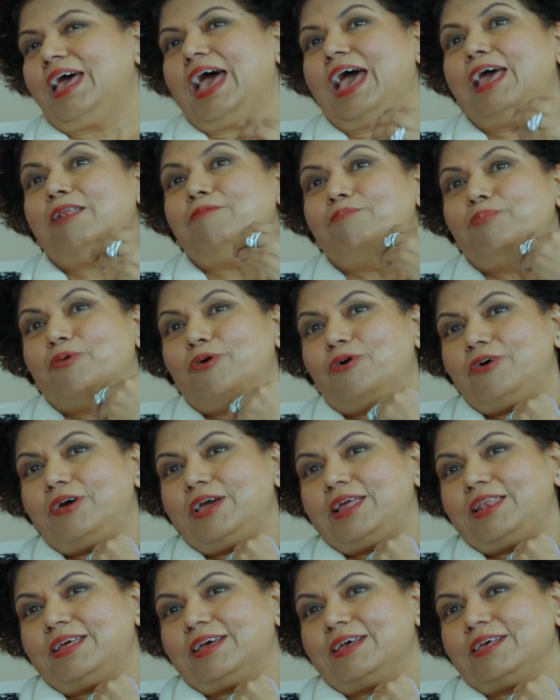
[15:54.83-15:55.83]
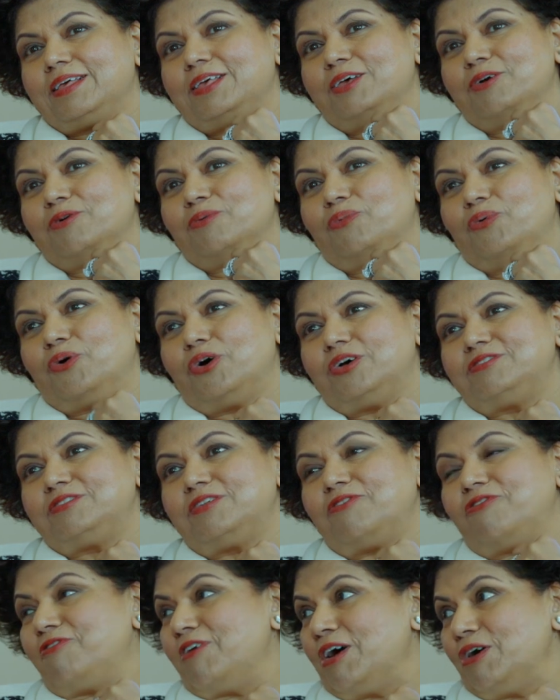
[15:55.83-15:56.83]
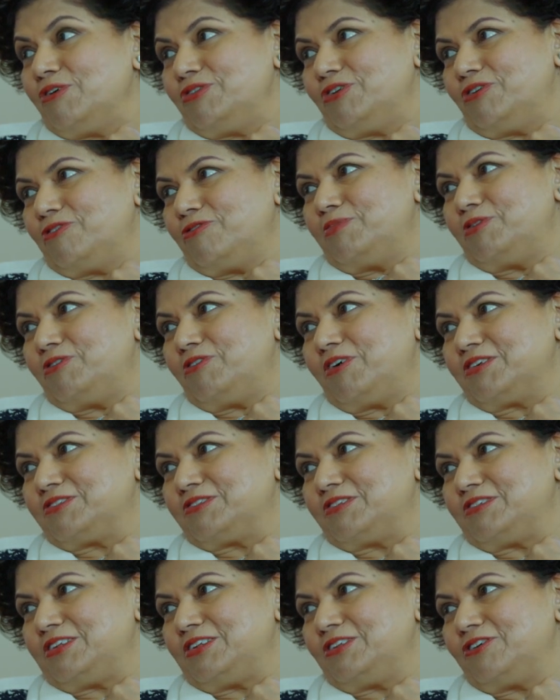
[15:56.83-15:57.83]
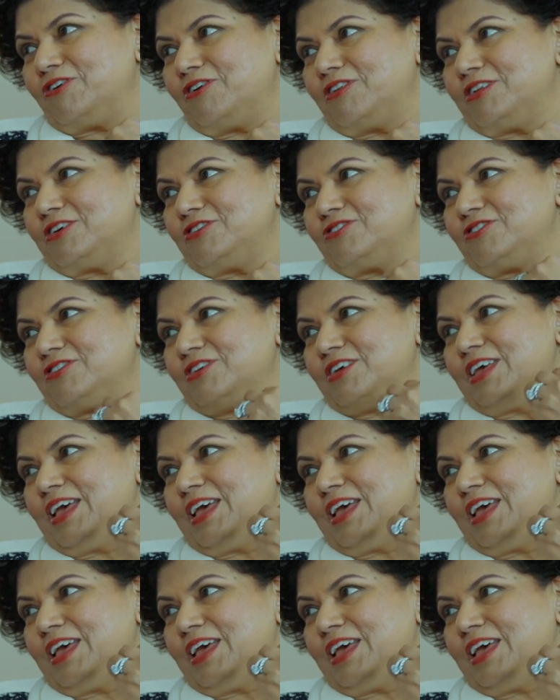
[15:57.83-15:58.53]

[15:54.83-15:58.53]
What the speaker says: And Boyd was the founder of Madras Christian College.